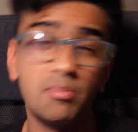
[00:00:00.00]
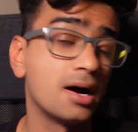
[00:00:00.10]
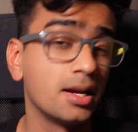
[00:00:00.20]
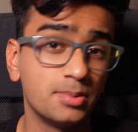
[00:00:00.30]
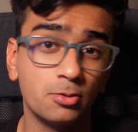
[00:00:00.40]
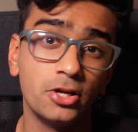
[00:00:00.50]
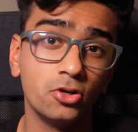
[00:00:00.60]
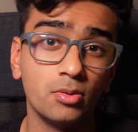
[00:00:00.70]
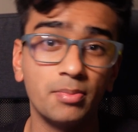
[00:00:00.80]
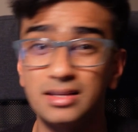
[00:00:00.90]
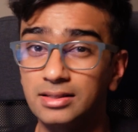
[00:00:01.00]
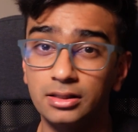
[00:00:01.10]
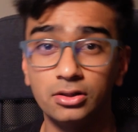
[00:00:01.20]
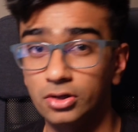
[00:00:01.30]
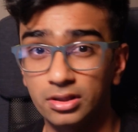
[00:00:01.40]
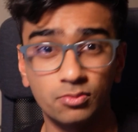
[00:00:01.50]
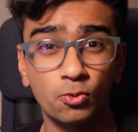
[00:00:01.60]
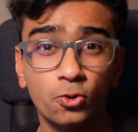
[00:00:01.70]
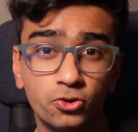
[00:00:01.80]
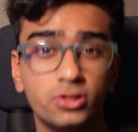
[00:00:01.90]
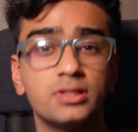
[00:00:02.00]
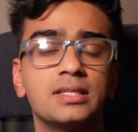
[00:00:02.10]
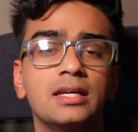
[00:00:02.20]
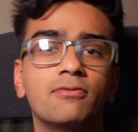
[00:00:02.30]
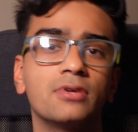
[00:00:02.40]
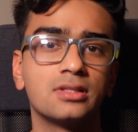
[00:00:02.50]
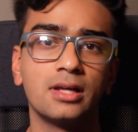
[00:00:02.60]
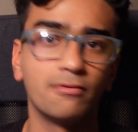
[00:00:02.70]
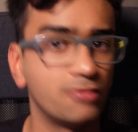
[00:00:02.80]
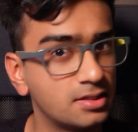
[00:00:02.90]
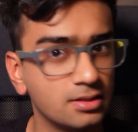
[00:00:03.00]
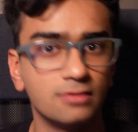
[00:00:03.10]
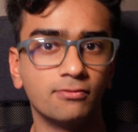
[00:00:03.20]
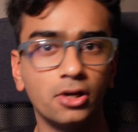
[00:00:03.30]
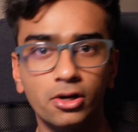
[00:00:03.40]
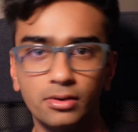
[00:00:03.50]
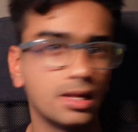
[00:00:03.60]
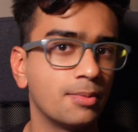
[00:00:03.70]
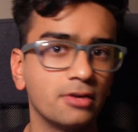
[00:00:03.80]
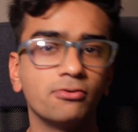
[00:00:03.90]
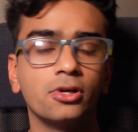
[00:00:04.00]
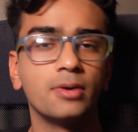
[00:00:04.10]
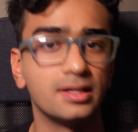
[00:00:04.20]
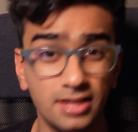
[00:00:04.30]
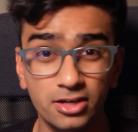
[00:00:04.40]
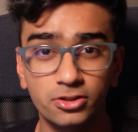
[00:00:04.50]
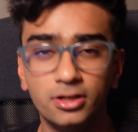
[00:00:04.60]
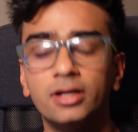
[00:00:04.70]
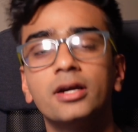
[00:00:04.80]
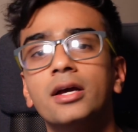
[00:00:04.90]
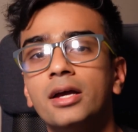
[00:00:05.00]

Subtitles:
pipes where you can basically look at the water and see if it's like viscous flow, laminar flow, etc.